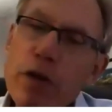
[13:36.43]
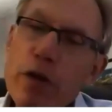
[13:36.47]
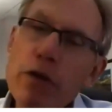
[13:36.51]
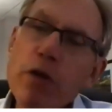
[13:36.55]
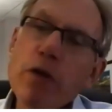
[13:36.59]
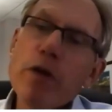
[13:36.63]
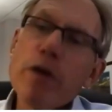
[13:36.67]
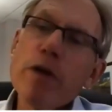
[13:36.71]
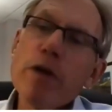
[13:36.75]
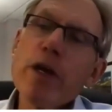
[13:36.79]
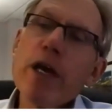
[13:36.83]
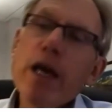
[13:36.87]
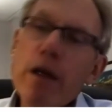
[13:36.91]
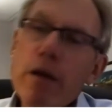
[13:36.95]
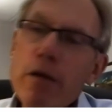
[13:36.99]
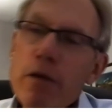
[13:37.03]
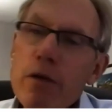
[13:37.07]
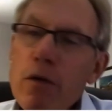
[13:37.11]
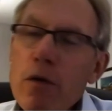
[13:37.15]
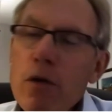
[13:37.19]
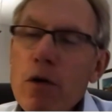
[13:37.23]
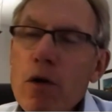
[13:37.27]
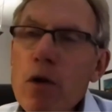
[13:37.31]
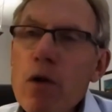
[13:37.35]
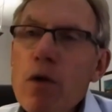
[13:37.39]
that you can get a
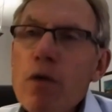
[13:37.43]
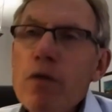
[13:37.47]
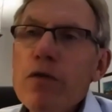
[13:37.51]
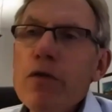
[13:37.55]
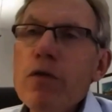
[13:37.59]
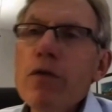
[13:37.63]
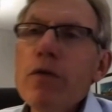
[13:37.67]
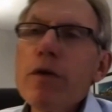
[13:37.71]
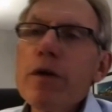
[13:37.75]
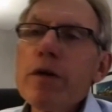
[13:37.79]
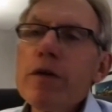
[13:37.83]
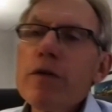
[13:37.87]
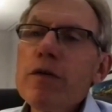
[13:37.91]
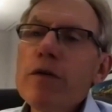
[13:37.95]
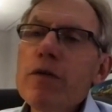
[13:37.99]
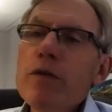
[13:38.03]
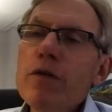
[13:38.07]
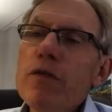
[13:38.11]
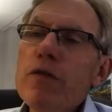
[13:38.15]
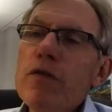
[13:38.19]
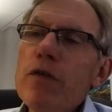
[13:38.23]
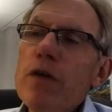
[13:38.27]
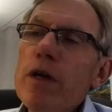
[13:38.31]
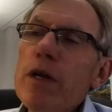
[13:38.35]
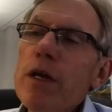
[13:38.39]
little closer into
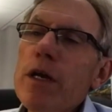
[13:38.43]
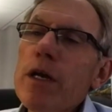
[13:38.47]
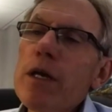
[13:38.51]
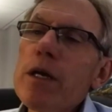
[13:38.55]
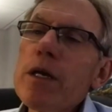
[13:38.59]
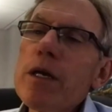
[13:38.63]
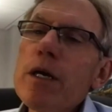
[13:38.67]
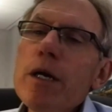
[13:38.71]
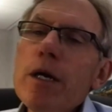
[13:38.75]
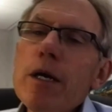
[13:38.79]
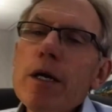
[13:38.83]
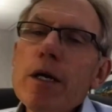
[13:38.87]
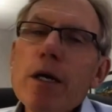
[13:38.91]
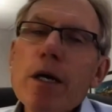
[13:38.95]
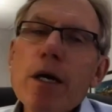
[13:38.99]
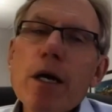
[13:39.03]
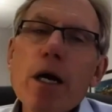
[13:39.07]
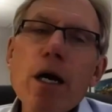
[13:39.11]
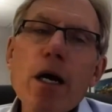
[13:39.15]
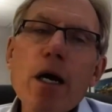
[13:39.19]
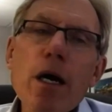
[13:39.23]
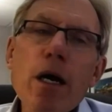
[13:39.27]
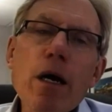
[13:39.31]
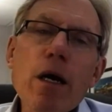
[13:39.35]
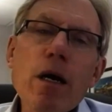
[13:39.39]
the city,
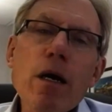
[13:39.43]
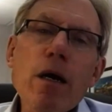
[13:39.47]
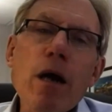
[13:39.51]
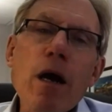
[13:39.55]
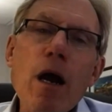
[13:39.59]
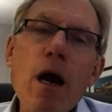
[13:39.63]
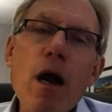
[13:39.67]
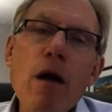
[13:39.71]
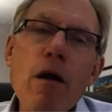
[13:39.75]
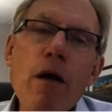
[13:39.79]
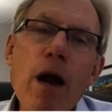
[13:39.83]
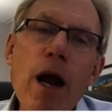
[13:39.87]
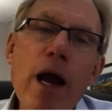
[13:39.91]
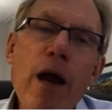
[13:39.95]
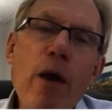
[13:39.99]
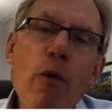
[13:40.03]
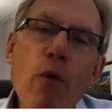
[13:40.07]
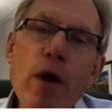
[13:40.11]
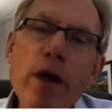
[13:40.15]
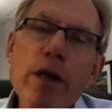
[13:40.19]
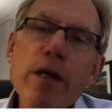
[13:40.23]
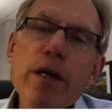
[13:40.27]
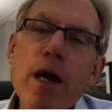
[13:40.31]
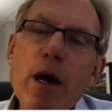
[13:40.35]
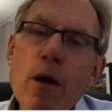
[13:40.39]
our
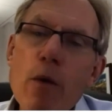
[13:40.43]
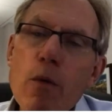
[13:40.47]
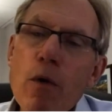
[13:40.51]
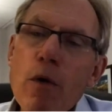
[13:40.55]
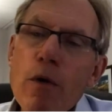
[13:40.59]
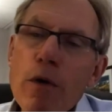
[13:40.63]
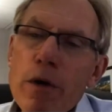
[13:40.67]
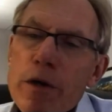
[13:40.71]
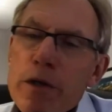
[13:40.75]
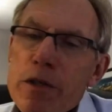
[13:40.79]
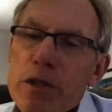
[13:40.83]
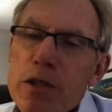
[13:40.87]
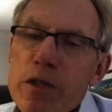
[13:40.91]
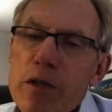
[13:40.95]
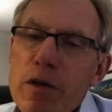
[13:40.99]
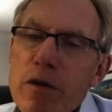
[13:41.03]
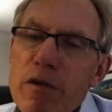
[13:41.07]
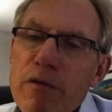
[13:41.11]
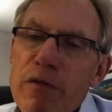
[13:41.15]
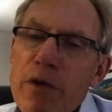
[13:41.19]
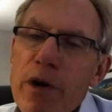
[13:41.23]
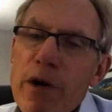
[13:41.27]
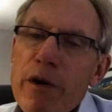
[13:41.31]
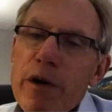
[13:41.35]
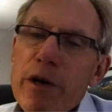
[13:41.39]
highway network is
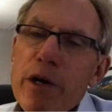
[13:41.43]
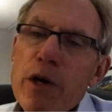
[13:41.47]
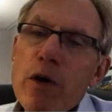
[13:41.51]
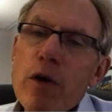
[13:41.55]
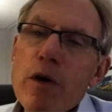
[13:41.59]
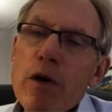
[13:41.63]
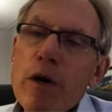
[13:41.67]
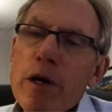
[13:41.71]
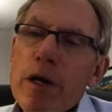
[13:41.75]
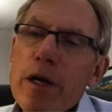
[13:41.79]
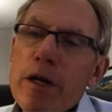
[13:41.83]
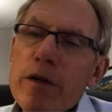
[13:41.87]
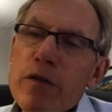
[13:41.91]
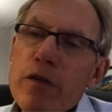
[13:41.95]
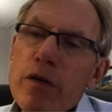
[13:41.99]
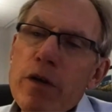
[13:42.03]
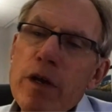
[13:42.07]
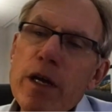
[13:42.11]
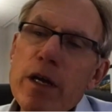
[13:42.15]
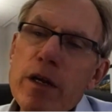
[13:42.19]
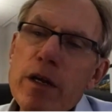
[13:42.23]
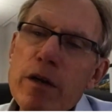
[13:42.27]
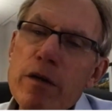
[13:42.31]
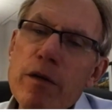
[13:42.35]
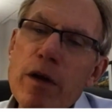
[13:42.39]
still very good,
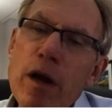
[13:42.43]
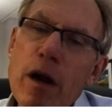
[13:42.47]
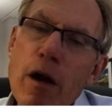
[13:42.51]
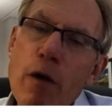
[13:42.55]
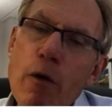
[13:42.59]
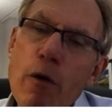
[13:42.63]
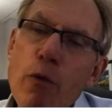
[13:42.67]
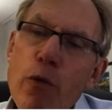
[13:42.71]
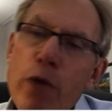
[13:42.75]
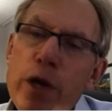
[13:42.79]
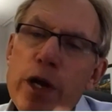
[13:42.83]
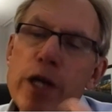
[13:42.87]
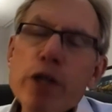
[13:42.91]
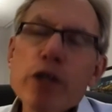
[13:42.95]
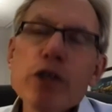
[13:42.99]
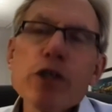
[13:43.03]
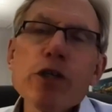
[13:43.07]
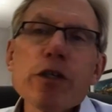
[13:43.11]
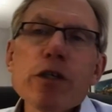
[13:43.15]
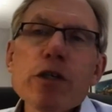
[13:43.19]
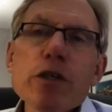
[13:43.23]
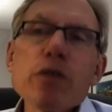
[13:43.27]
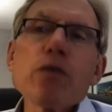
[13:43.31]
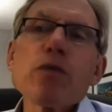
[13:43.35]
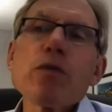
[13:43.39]
and our reach
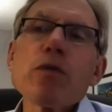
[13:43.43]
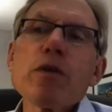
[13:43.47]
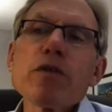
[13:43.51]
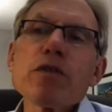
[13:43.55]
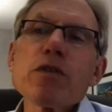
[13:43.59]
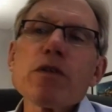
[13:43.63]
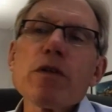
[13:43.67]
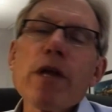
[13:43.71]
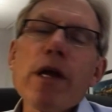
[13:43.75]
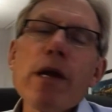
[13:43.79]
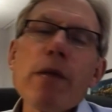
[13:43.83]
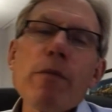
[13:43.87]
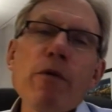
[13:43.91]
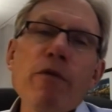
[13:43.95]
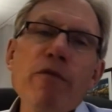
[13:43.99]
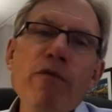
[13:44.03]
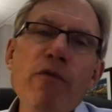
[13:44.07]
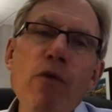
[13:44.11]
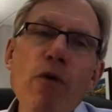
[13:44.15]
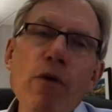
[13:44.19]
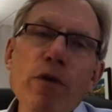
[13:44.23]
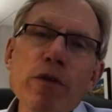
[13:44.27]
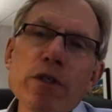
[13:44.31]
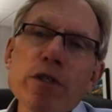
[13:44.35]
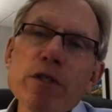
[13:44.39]
into this labor
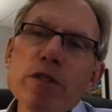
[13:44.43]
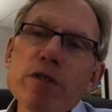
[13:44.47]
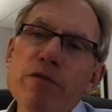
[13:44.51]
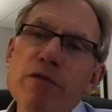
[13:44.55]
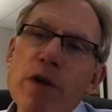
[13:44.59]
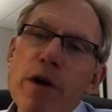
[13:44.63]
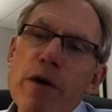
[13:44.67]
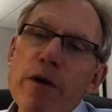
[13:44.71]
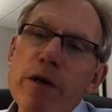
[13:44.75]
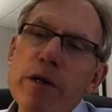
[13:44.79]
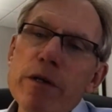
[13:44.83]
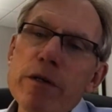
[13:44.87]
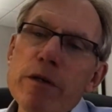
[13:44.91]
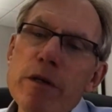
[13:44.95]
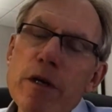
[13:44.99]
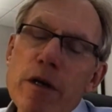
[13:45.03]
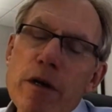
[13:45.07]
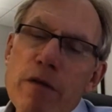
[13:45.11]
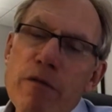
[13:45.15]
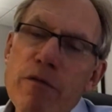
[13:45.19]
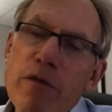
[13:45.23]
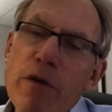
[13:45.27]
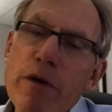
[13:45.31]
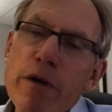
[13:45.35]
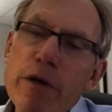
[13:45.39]
force is very,
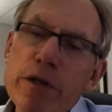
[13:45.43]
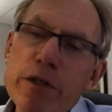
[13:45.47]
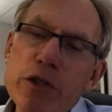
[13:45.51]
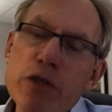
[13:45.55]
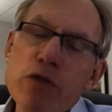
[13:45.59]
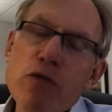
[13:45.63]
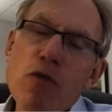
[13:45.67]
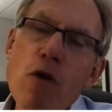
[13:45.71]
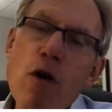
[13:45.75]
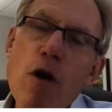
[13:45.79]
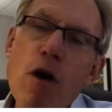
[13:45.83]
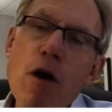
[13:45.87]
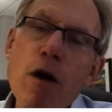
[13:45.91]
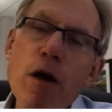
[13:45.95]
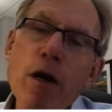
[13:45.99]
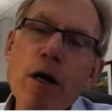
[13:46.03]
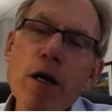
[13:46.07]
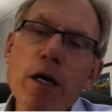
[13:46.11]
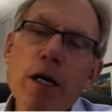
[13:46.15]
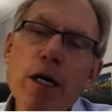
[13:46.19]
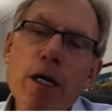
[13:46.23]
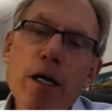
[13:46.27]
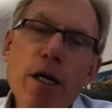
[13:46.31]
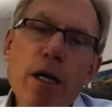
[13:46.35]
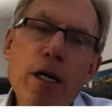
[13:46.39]
very strong.
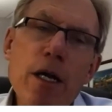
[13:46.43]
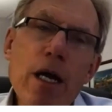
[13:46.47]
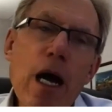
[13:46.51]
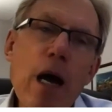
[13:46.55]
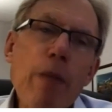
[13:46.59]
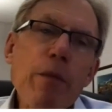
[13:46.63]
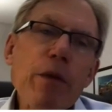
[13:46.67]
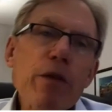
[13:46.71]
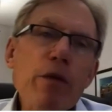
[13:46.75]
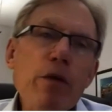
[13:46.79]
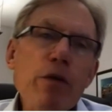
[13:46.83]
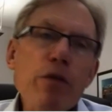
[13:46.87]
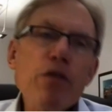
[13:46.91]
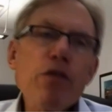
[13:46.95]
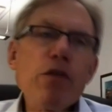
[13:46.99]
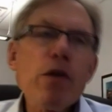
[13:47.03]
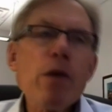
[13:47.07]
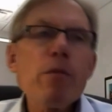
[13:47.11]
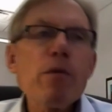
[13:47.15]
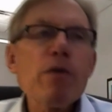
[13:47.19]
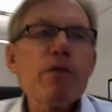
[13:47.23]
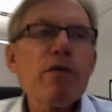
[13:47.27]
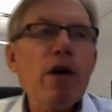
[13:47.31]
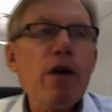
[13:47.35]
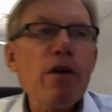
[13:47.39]
I mean, there's
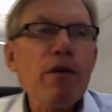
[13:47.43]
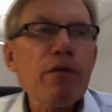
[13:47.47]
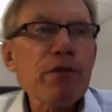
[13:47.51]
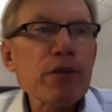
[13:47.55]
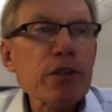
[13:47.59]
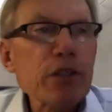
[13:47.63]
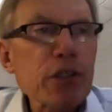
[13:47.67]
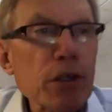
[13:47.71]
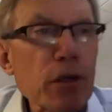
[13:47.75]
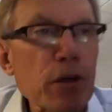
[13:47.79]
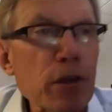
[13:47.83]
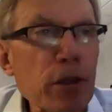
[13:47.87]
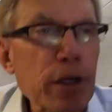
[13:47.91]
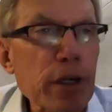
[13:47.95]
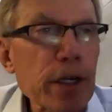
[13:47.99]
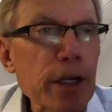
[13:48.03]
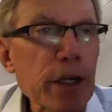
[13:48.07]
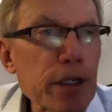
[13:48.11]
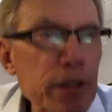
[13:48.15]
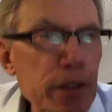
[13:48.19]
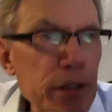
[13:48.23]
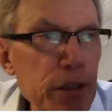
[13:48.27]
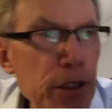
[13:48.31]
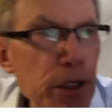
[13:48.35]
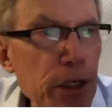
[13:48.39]
some of our
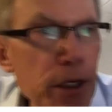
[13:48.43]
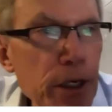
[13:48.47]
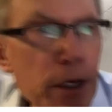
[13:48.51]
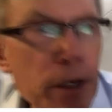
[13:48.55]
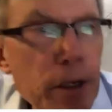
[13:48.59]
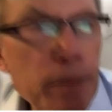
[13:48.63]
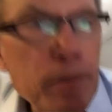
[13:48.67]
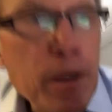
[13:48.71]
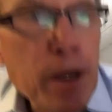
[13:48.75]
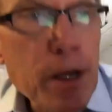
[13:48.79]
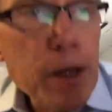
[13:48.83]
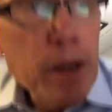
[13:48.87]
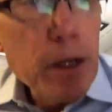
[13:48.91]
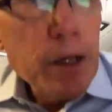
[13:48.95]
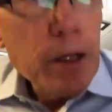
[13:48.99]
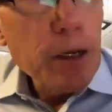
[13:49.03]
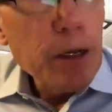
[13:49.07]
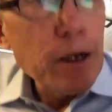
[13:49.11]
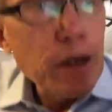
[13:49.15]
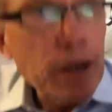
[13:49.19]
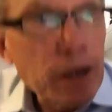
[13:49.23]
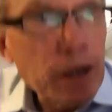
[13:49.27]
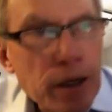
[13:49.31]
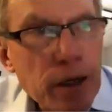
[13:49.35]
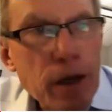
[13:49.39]
facilities
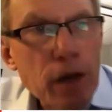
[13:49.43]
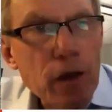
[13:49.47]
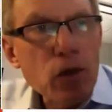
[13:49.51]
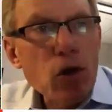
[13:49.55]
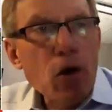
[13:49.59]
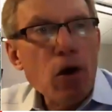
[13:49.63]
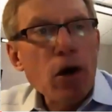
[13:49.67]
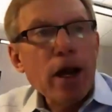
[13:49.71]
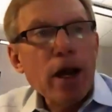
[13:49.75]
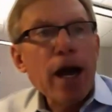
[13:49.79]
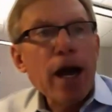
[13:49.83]
along